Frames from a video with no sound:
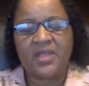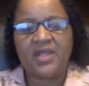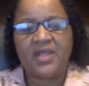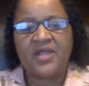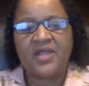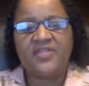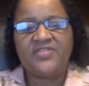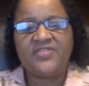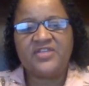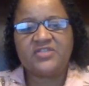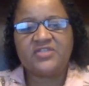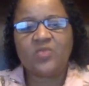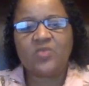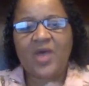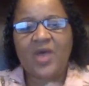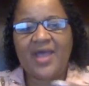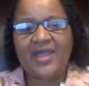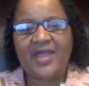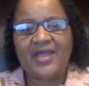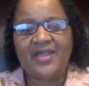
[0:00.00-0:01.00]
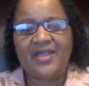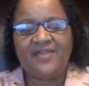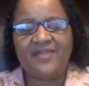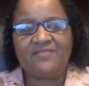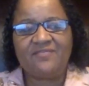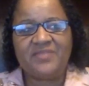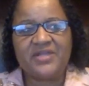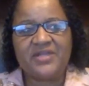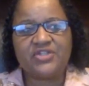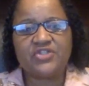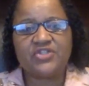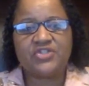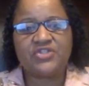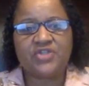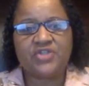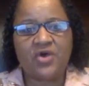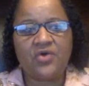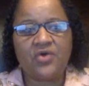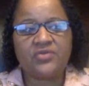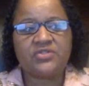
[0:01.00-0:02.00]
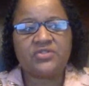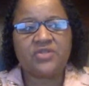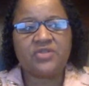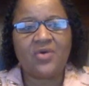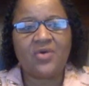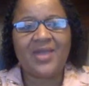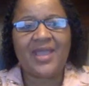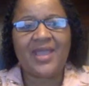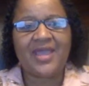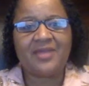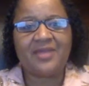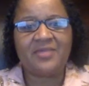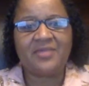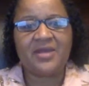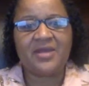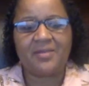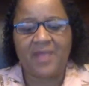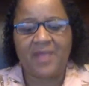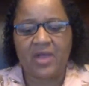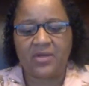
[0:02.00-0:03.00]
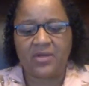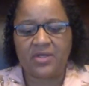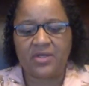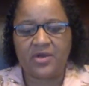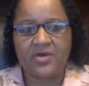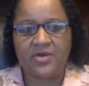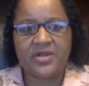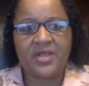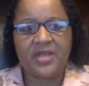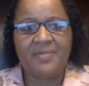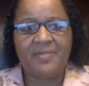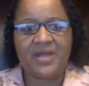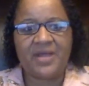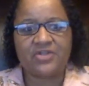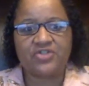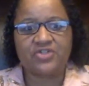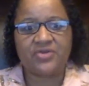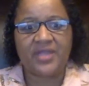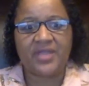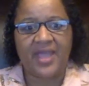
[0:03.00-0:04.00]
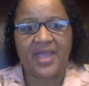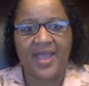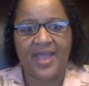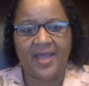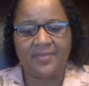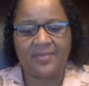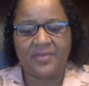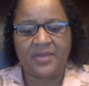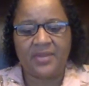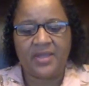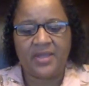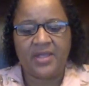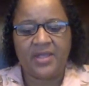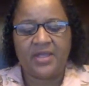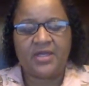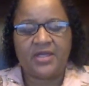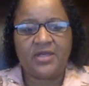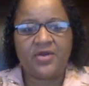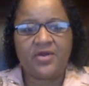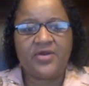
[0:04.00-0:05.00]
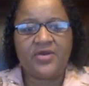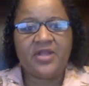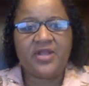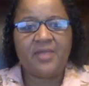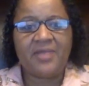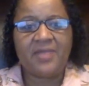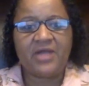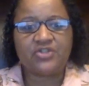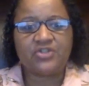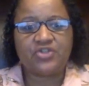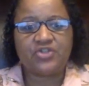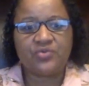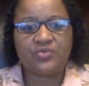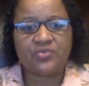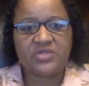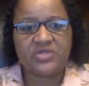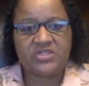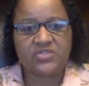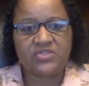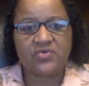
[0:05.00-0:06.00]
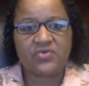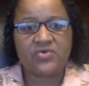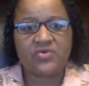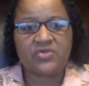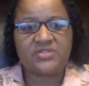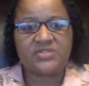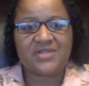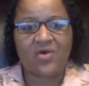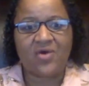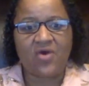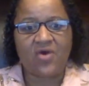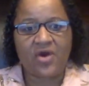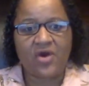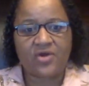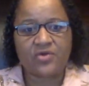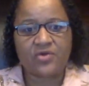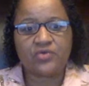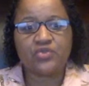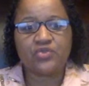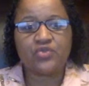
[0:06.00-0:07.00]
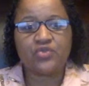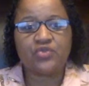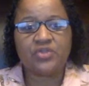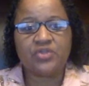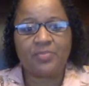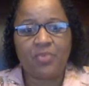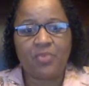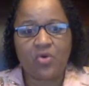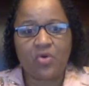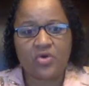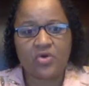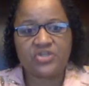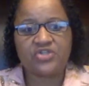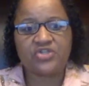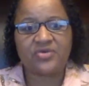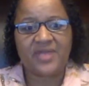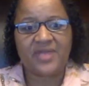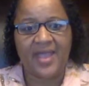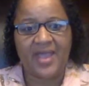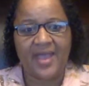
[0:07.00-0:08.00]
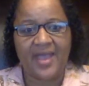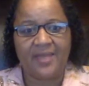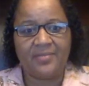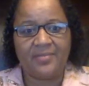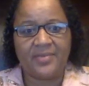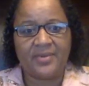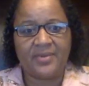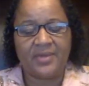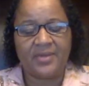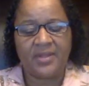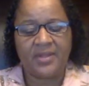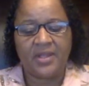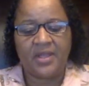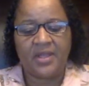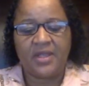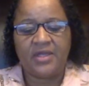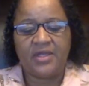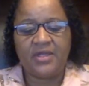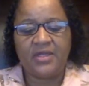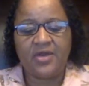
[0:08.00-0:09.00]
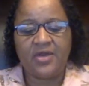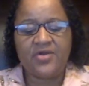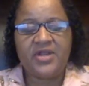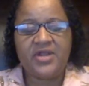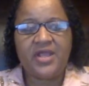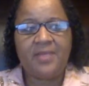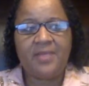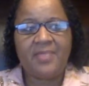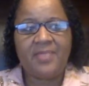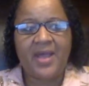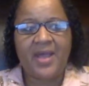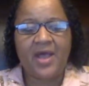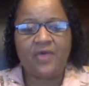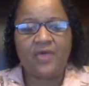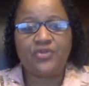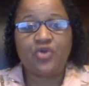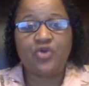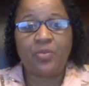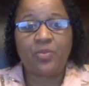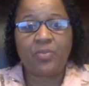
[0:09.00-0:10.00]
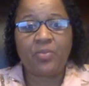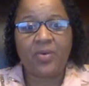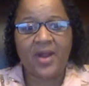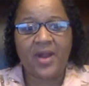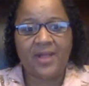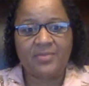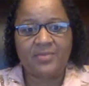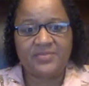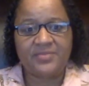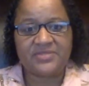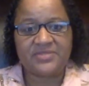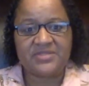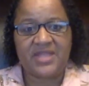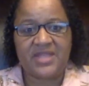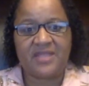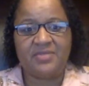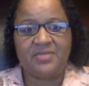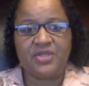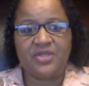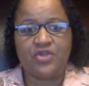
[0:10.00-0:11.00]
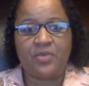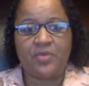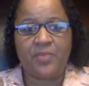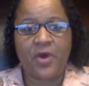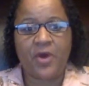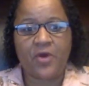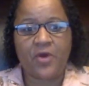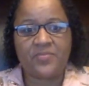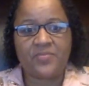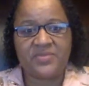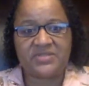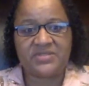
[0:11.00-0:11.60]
This is why I have been so animate about learning about your gap, learning about your resource articles to support your gap, learning about your problem statement, your purpose